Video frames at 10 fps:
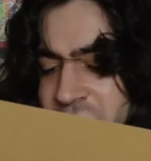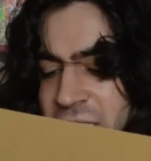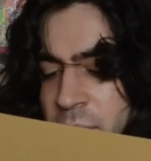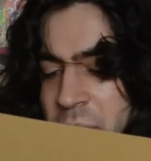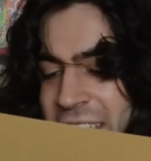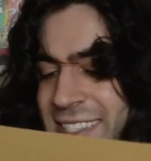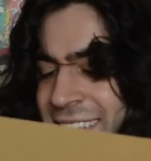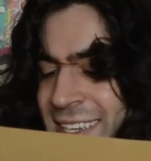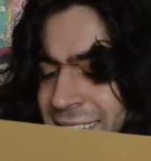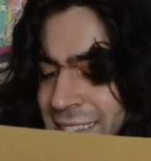to the
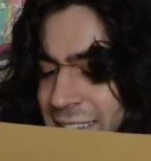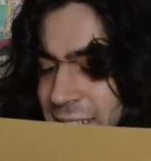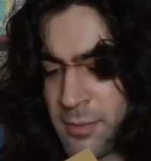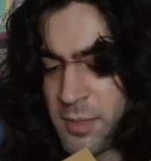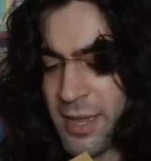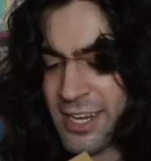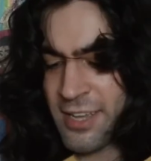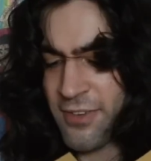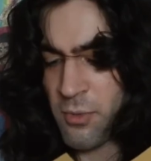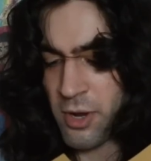basics. I'm debating
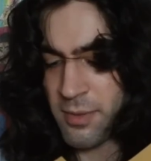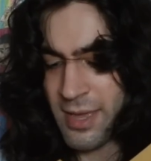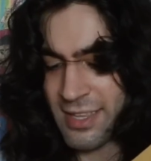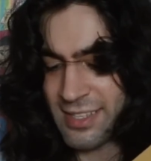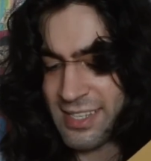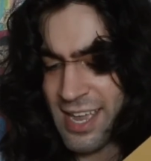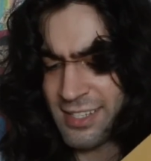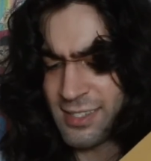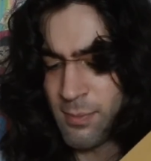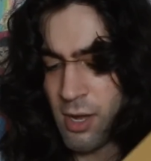if I want to make this head
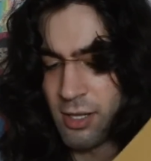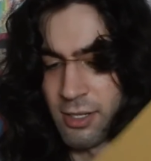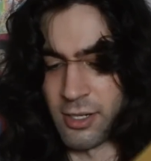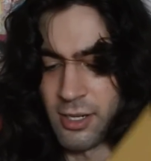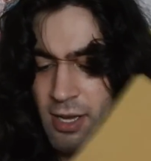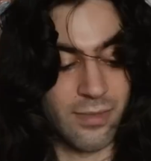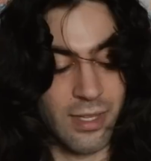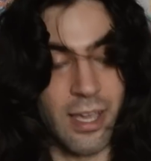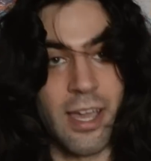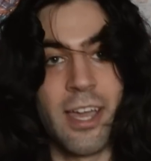smaller.
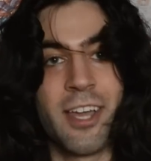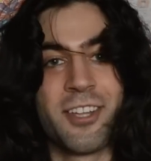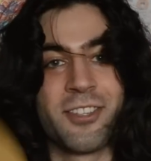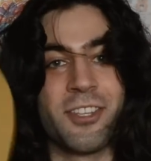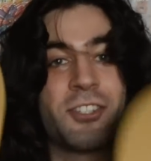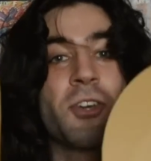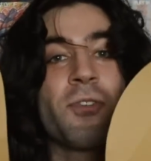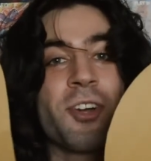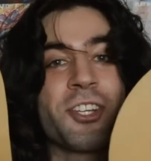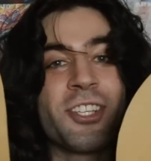The 2
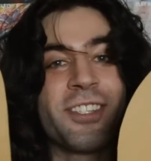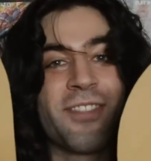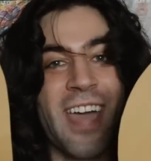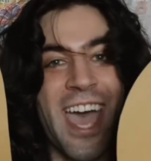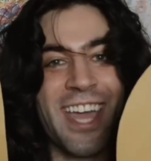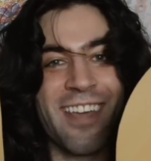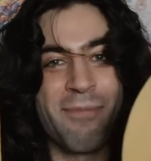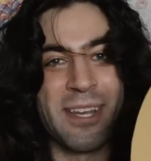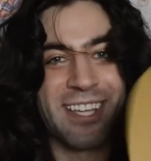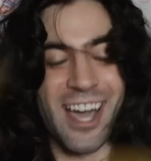versions of the head have
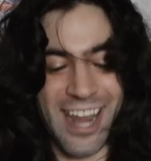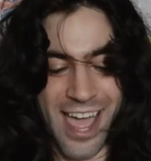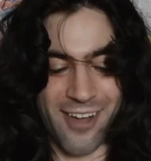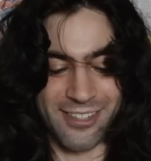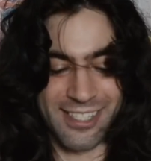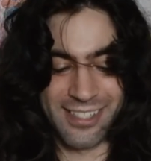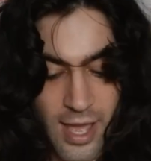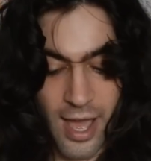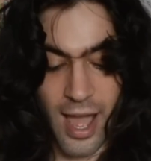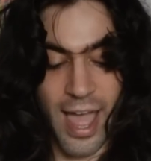been cut out,
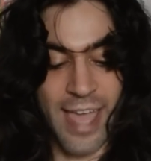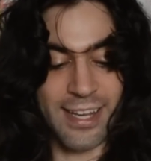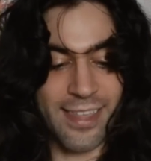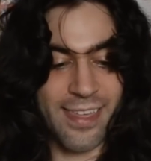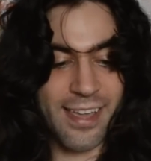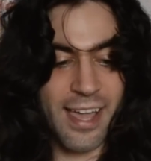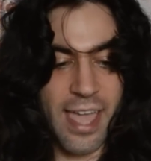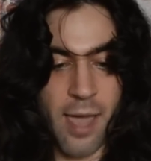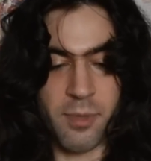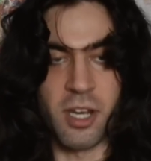and I think I
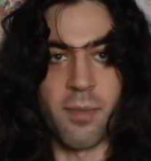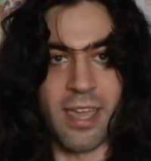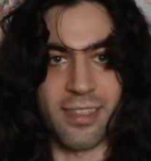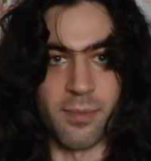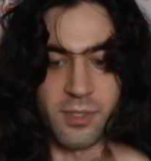am gonna make them